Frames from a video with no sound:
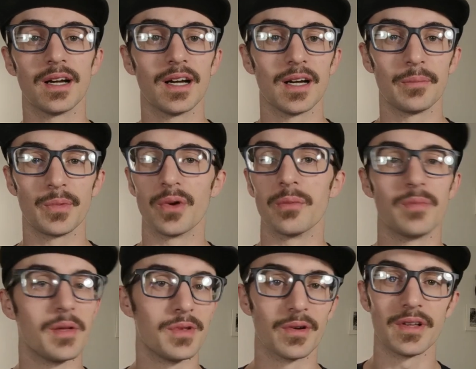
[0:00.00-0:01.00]
Um, you're
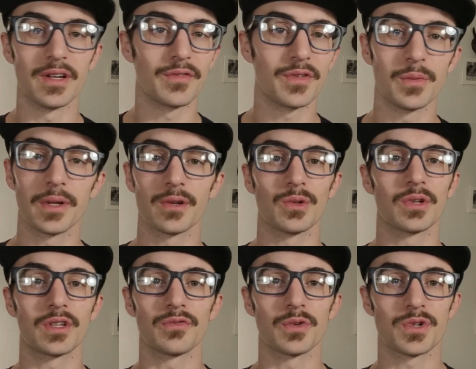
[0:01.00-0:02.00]
maybe you're interviewing or
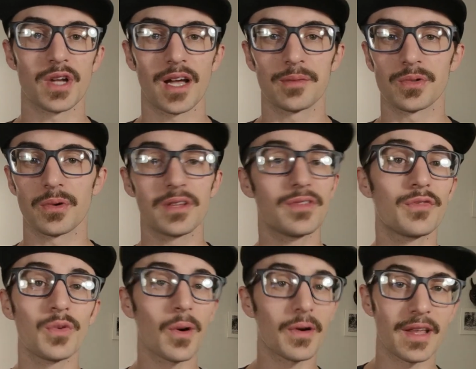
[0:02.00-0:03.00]
looking for jobs, or even
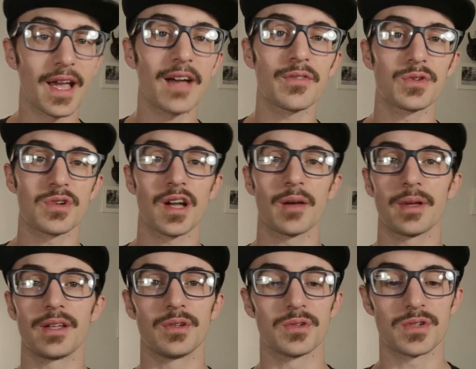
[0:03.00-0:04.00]
if you already have a job
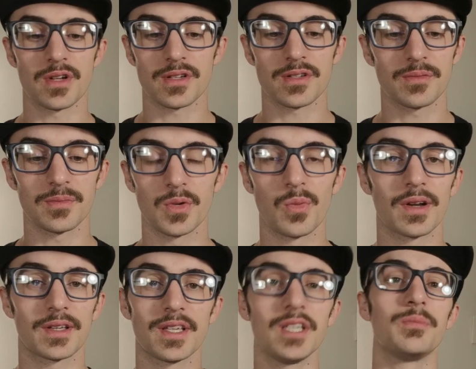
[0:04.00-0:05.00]
and you're just you
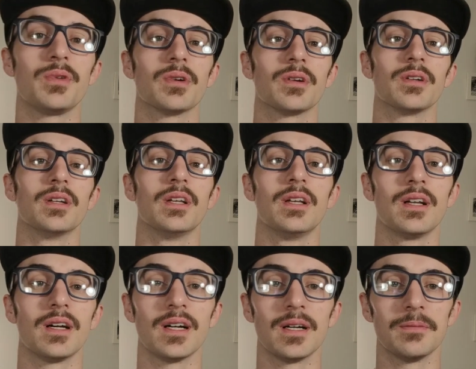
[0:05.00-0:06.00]
want to keep your
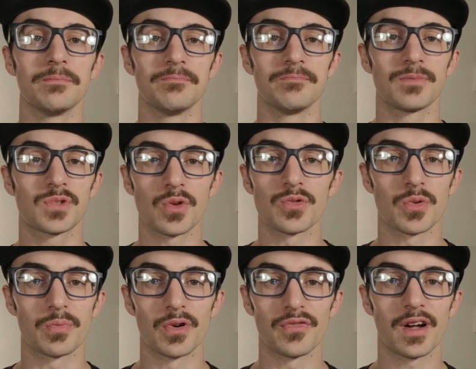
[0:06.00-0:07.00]
um,
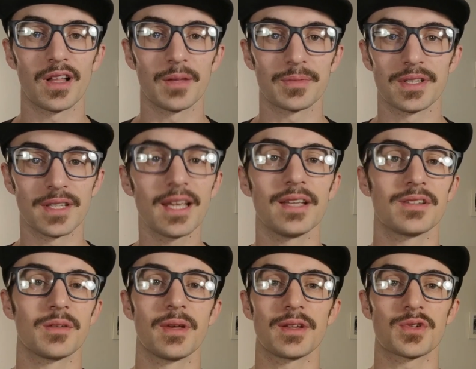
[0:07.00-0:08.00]
social profile up to
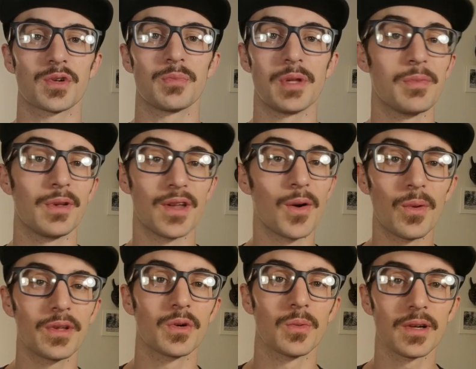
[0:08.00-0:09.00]
date to make sure people know
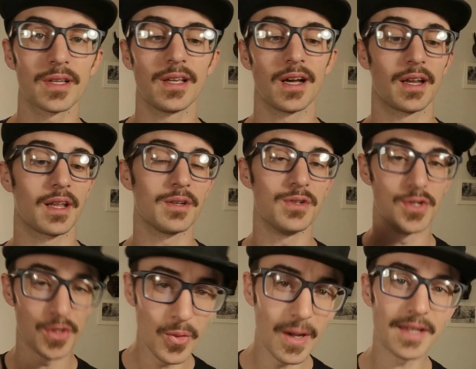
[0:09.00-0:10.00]
what you're working on
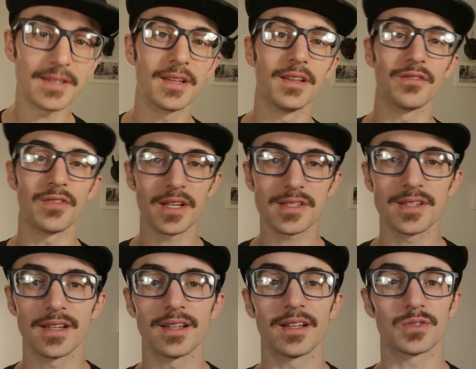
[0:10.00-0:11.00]
do it,
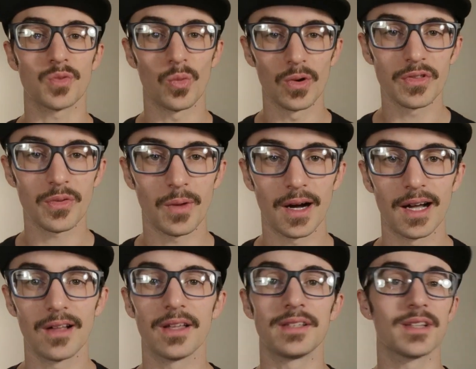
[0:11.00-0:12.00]
invest in it. It's
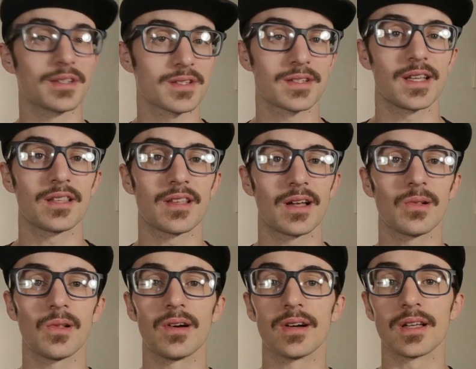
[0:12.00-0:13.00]
worthwhile, it doesn't take
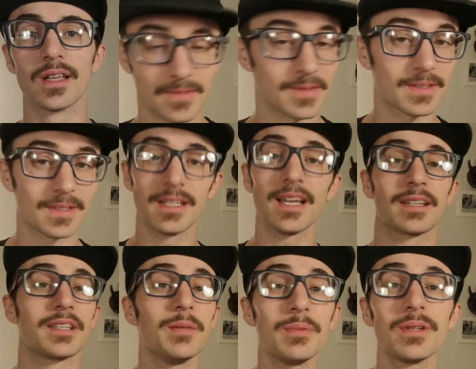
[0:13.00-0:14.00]
that long.
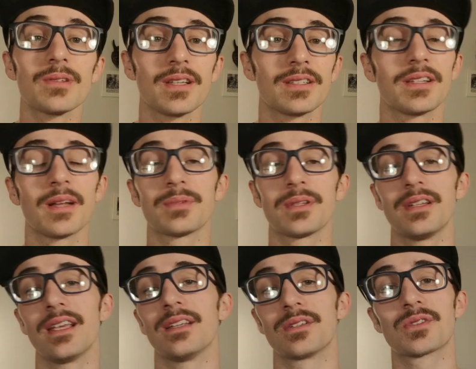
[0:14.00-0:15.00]
Yeah, keeping your LinkedIn up to
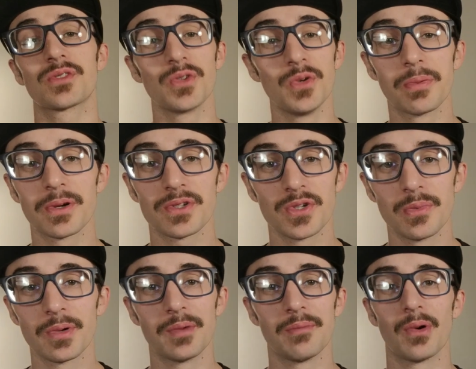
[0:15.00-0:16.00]
date, super,
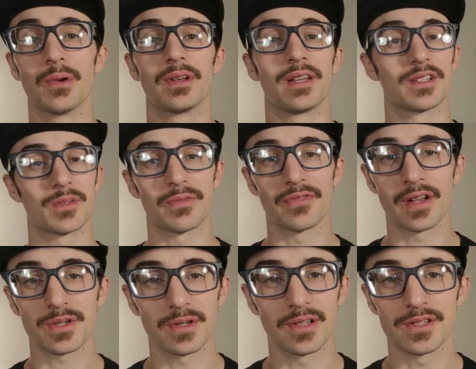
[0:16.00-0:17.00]
super important as a
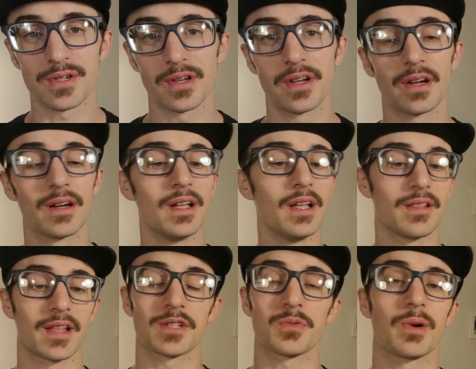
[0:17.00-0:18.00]
professional engineer.
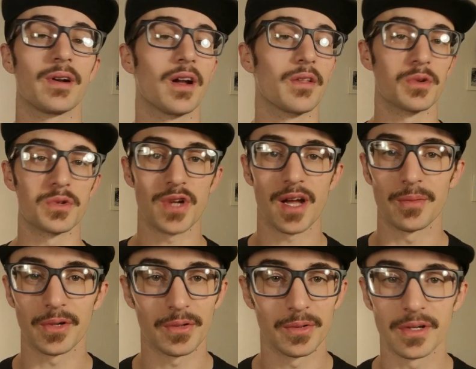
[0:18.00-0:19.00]
That's where other
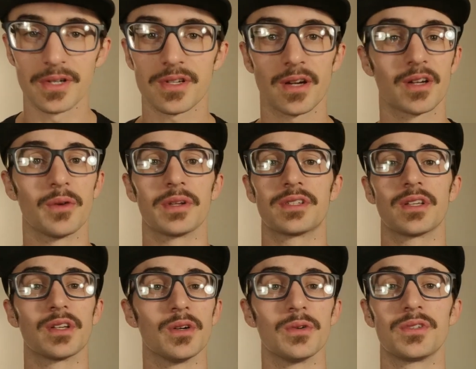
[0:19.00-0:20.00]
job recruiters are going
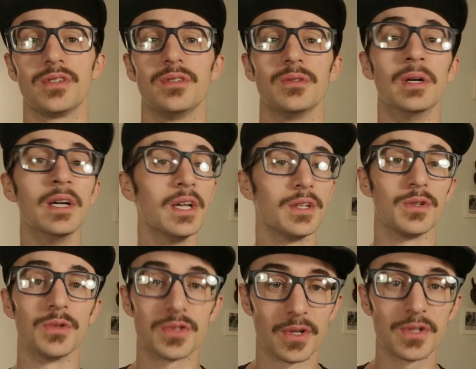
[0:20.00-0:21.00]
to go to
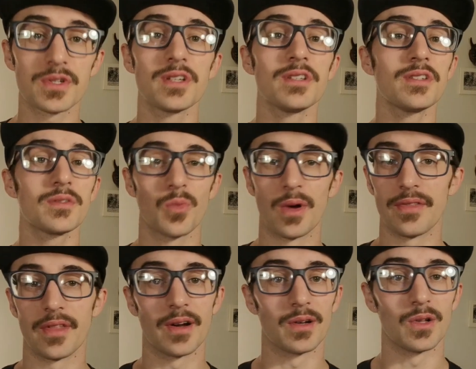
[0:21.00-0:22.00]
do searches
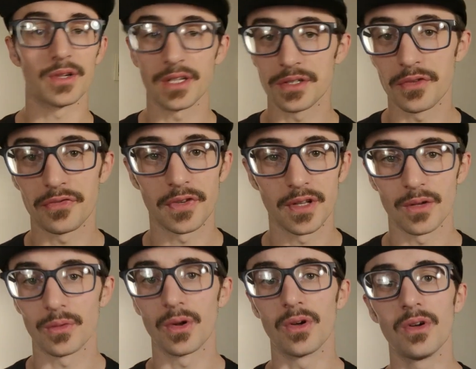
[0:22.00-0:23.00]
when they're looking to
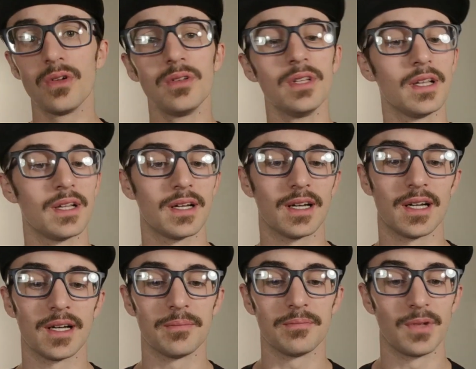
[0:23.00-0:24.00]
fill a role.
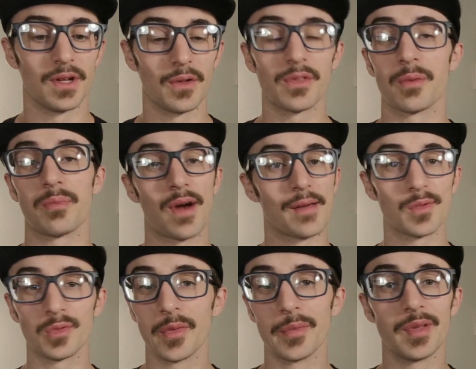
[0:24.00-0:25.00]
Um, you know, they're
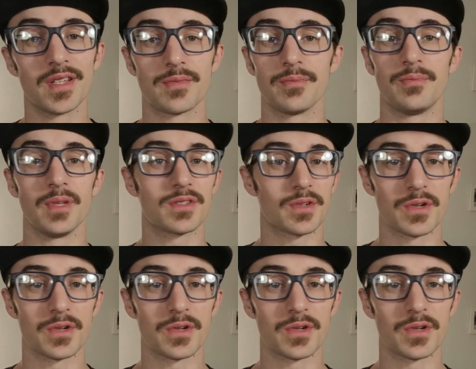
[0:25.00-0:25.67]
probably be, be